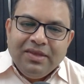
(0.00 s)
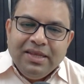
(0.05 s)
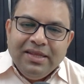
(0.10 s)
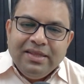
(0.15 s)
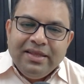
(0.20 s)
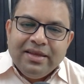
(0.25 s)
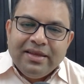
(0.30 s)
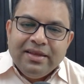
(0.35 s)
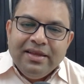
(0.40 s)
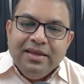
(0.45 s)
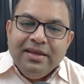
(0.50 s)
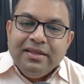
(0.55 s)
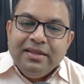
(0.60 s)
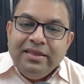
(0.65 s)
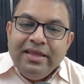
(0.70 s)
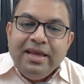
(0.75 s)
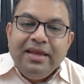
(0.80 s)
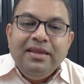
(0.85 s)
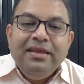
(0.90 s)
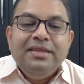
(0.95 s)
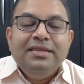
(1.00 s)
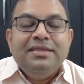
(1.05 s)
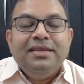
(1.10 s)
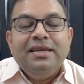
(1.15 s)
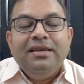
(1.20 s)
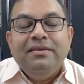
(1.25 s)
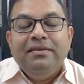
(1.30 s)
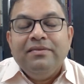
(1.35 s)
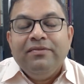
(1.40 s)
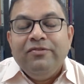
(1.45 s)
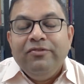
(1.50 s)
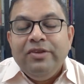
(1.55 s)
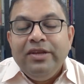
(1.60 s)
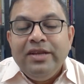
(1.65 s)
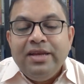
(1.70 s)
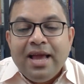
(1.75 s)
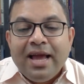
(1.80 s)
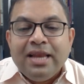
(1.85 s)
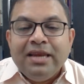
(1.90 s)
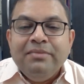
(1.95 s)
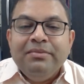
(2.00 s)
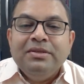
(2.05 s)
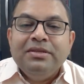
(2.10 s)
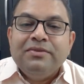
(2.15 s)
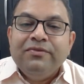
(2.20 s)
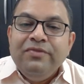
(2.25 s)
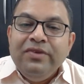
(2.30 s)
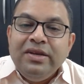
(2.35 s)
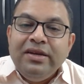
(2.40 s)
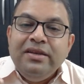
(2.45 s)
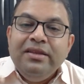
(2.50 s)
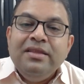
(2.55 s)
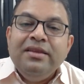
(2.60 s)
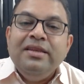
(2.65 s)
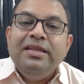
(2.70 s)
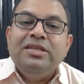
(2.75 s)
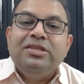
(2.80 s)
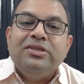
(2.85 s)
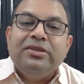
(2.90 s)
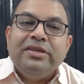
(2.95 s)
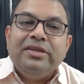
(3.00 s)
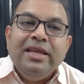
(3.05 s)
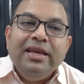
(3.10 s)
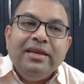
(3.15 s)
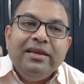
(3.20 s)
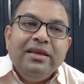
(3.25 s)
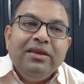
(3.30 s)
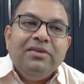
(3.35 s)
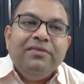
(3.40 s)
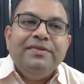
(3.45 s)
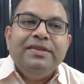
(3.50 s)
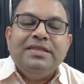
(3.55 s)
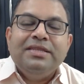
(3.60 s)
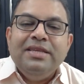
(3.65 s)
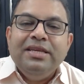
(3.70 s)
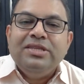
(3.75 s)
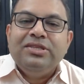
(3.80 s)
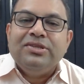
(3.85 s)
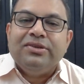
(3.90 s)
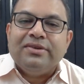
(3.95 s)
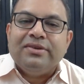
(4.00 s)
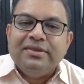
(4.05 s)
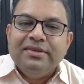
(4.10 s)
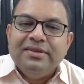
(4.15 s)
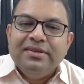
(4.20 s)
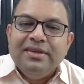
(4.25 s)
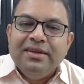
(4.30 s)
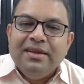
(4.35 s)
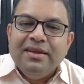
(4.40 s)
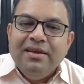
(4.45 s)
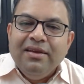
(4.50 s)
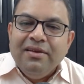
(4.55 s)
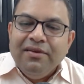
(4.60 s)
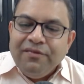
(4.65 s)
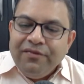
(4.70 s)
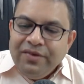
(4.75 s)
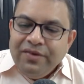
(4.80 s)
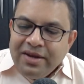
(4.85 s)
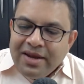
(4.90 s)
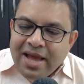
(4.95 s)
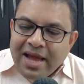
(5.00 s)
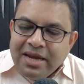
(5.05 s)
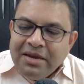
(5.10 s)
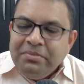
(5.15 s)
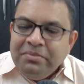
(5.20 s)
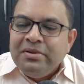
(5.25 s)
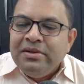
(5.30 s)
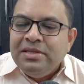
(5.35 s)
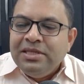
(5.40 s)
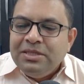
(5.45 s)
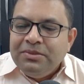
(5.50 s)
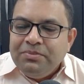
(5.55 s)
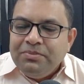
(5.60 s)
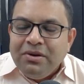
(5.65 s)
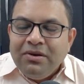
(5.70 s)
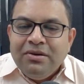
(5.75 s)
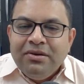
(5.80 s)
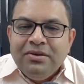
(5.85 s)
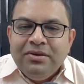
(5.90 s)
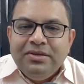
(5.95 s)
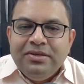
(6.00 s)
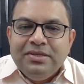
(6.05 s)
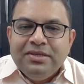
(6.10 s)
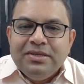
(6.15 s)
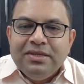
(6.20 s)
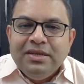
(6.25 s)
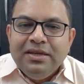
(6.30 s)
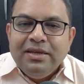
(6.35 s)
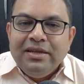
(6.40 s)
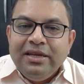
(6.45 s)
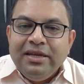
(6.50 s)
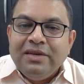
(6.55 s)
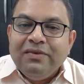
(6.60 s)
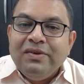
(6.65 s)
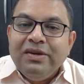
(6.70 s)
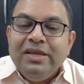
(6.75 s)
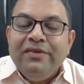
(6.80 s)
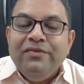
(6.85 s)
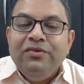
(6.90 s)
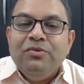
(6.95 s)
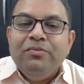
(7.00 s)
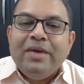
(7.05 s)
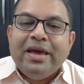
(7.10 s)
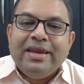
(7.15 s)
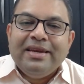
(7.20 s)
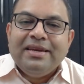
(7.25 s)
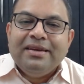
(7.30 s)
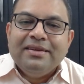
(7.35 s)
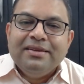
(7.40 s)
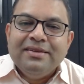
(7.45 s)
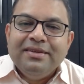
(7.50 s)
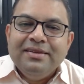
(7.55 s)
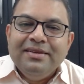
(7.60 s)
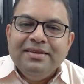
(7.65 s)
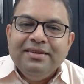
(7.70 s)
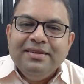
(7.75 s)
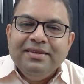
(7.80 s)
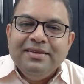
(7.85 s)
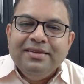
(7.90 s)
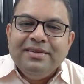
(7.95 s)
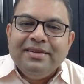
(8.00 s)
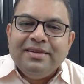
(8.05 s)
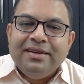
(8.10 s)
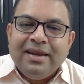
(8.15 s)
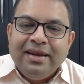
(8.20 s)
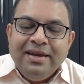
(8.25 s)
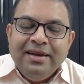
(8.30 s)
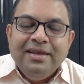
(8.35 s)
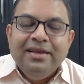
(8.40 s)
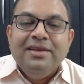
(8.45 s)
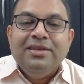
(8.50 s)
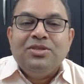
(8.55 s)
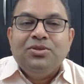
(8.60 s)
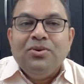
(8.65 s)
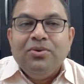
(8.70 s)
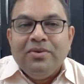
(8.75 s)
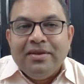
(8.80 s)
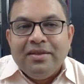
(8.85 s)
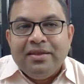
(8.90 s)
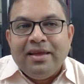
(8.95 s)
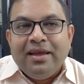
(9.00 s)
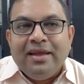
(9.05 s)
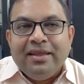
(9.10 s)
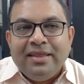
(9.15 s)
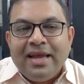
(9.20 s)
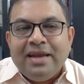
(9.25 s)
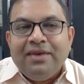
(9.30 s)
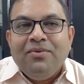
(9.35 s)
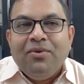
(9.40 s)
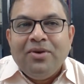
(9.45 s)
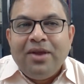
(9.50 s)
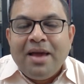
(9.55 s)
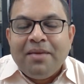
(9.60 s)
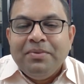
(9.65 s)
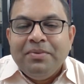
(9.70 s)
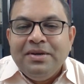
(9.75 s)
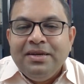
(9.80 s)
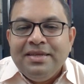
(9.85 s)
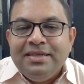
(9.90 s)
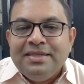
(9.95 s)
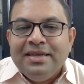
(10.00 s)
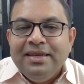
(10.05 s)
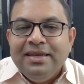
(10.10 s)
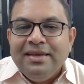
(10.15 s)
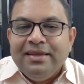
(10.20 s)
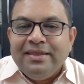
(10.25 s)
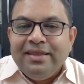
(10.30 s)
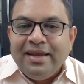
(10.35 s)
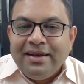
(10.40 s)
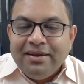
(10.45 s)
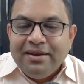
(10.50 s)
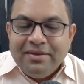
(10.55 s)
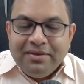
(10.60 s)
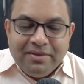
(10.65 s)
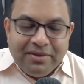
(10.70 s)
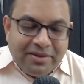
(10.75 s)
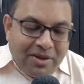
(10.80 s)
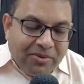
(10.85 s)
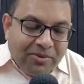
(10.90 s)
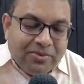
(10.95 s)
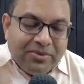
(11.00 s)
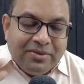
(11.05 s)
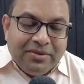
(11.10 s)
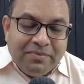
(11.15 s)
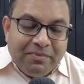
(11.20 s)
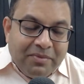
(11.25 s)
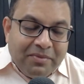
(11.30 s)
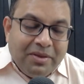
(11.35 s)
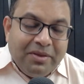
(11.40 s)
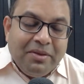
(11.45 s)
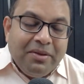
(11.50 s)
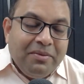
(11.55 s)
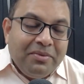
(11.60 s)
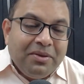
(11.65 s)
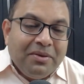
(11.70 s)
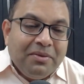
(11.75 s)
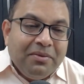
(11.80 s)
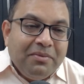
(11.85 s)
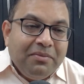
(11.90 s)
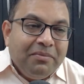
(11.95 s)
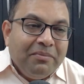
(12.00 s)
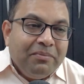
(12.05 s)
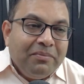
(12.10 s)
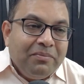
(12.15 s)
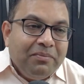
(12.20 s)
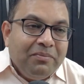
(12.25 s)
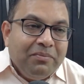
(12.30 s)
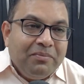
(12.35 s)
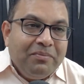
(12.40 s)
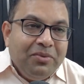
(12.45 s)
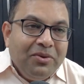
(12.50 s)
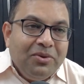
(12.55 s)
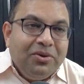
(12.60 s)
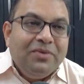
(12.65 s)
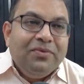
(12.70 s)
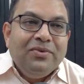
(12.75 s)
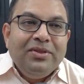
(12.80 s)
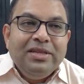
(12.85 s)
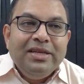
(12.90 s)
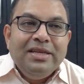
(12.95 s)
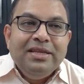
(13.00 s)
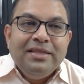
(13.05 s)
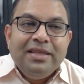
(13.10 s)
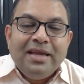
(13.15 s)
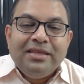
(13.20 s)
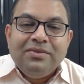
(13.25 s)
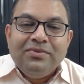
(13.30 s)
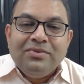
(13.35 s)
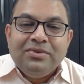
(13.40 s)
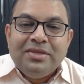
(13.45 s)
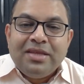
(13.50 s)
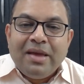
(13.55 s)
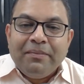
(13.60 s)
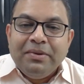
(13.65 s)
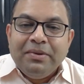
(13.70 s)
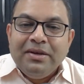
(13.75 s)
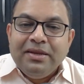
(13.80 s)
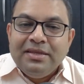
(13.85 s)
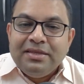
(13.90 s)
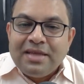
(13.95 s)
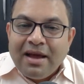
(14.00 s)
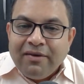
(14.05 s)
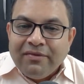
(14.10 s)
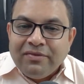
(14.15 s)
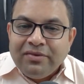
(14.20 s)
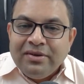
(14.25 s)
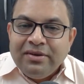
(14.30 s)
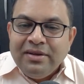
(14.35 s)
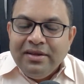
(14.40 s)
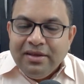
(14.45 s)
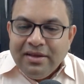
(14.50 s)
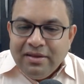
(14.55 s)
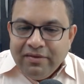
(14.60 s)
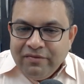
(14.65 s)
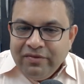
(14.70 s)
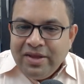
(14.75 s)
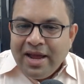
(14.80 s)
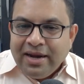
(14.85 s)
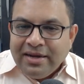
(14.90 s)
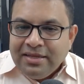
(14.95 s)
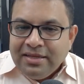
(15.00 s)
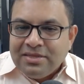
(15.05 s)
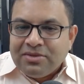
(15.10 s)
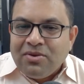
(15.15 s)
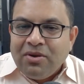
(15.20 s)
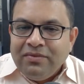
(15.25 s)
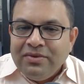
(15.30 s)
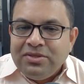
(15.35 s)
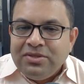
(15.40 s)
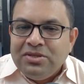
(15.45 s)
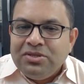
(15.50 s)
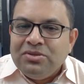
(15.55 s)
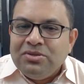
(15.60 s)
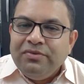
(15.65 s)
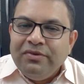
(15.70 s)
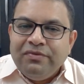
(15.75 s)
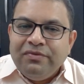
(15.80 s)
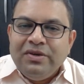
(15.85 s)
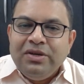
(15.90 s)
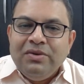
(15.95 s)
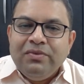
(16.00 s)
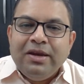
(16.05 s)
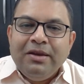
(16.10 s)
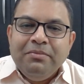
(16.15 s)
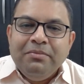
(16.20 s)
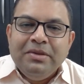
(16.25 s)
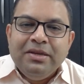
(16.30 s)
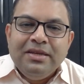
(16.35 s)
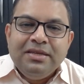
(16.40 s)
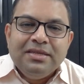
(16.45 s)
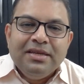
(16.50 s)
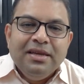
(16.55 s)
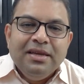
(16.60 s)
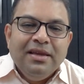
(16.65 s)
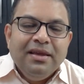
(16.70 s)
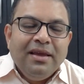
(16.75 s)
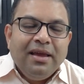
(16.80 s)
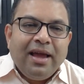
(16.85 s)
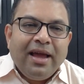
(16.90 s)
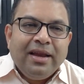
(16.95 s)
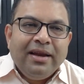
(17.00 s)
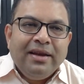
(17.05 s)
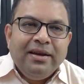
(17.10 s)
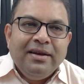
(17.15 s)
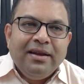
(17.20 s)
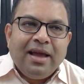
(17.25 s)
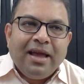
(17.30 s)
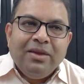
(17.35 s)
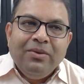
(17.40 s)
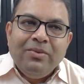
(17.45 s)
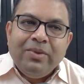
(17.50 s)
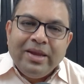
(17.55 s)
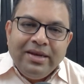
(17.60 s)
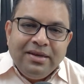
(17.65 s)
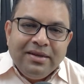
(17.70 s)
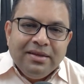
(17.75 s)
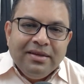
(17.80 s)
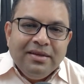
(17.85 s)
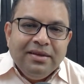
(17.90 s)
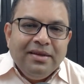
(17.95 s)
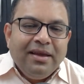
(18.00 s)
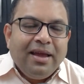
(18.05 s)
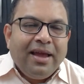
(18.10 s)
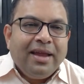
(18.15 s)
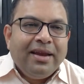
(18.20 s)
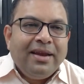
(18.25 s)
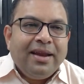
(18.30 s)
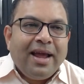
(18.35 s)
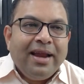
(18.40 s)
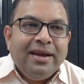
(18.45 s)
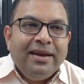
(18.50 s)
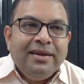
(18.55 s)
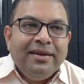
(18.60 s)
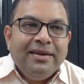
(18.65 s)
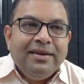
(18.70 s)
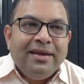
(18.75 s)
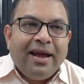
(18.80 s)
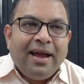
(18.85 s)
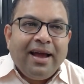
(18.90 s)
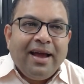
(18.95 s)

there. Then he said, feed animals, feed the nature, take care of this nature. Feed animals, birds, it will give you merit. Right? So, and that what happened is that now the beautiful thing that was happened is after we had this conversation of 15-20 minutes and I went and I